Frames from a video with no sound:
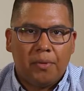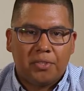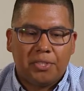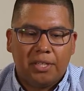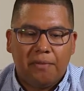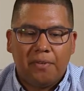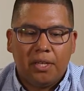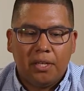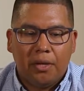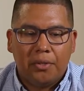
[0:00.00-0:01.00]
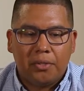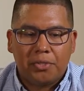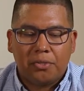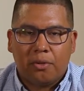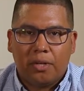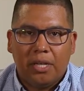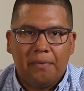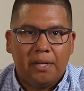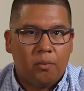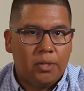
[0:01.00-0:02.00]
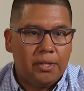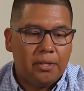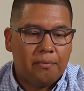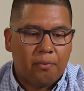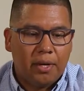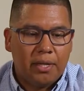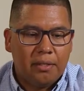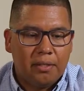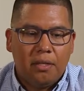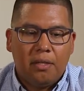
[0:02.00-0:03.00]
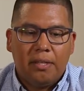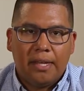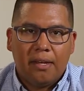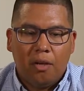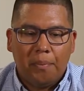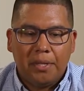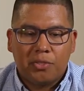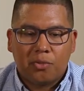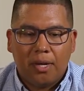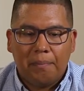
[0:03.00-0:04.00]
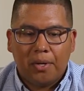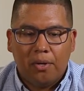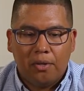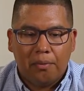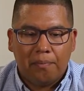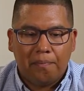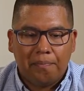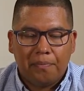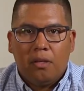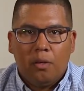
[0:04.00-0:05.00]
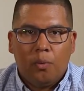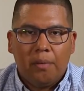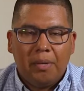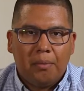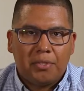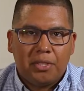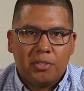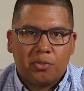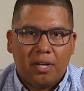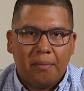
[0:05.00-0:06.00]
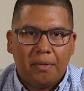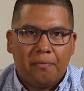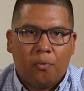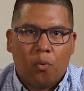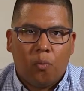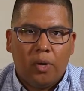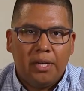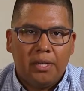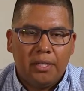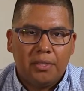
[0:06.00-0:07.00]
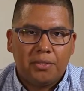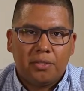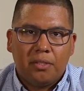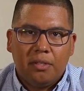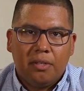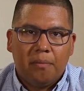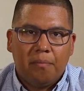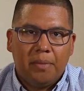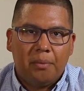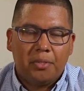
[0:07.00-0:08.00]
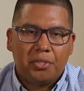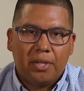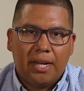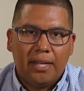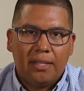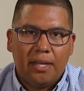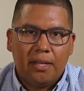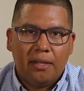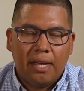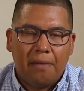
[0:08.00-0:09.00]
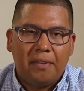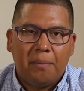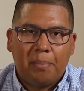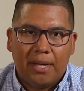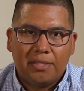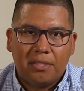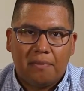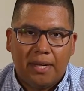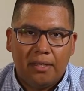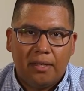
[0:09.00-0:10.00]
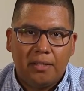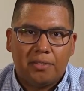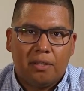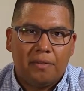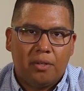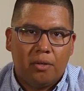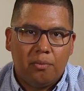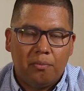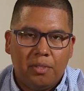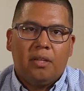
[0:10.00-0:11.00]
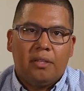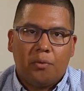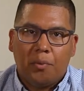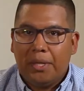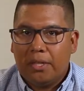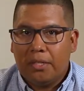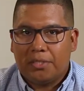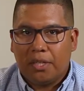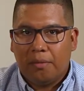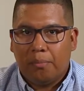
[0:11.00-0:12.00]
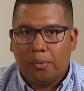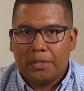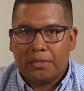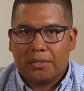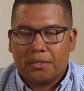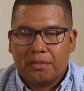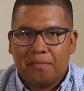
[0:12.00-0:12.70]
your significant others or even a really good friend that can help you describe your home. You want to be able to describe it for what it is, be able to have any positive highlights of the home that would be good selling points.